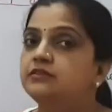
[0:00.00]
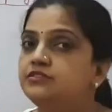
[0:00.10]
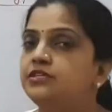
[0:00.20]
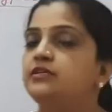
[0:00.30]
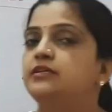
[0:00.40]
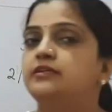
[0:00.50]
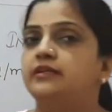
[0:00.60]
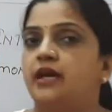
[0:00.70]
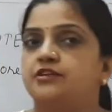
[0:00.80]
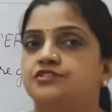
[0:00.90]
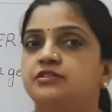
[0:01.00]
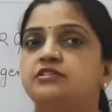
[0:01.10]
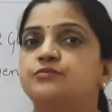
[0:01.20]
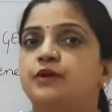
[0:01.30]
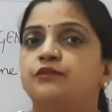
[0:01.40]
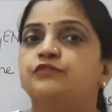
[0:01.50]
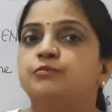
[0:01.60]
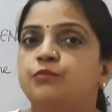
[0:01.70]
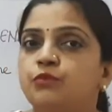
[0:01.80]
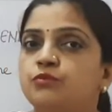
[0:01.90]
Gene interaction is one of the
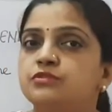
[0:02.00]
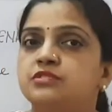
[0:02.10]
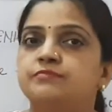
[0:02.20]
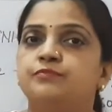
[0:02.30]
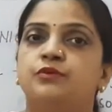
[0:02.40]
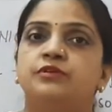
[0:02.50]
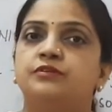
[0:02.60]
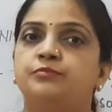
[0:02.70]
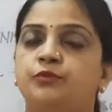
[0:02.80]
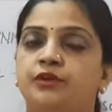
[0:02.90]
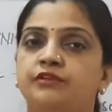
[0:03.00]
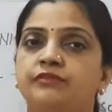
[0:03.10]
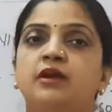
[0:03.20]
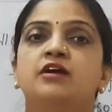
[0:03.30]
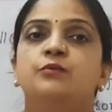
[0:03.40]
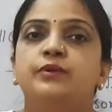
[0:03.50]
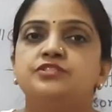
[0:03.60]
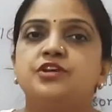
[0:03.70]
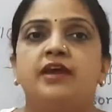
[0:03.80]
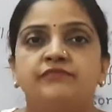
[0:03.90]
most important point
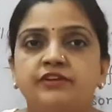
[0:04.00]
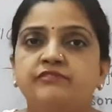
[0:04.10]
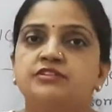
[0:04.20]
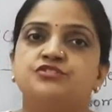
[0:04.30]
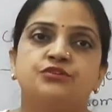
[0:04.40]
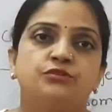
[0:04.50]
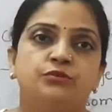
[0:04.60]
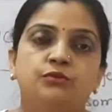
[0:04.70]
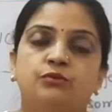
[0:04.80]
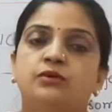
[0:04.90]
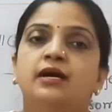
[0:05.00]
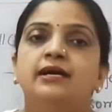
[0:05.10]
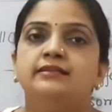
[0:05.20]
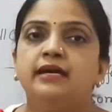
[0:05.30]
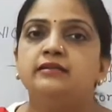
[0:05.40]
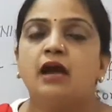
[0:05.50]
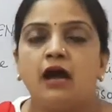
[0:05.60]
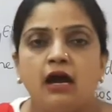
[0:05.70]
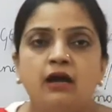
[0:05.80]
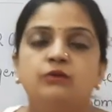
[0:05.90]
which everyone should know, that
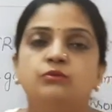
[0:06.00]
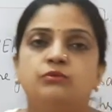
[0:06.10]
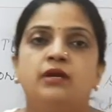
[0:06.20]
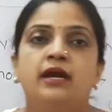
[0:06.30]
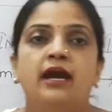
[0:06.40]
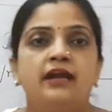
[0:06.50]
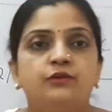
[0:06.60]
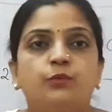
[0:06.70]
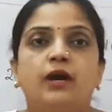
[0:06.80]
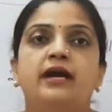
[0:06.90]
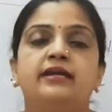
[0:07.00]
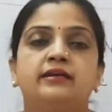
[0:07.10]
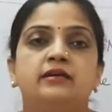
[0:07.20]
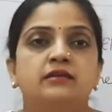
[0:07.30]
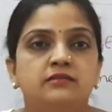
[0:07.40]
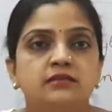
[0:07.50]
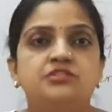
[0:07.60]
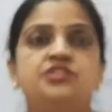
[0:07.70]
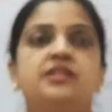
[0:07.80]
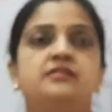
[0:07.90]
how and why the
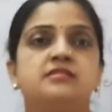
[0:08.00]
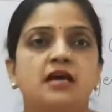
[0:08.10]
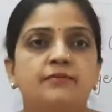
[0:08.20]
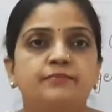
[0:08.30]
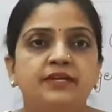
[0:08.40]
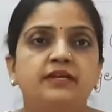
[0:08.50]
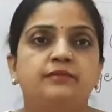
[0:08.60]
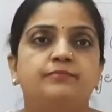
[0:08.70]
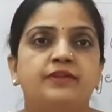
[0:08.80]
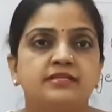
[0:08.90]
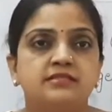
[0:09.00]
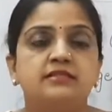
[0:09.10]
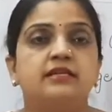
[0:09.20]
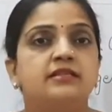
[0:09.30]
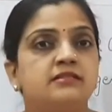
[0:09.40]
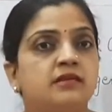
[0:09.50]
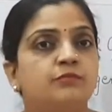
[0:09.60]
genes are being present in the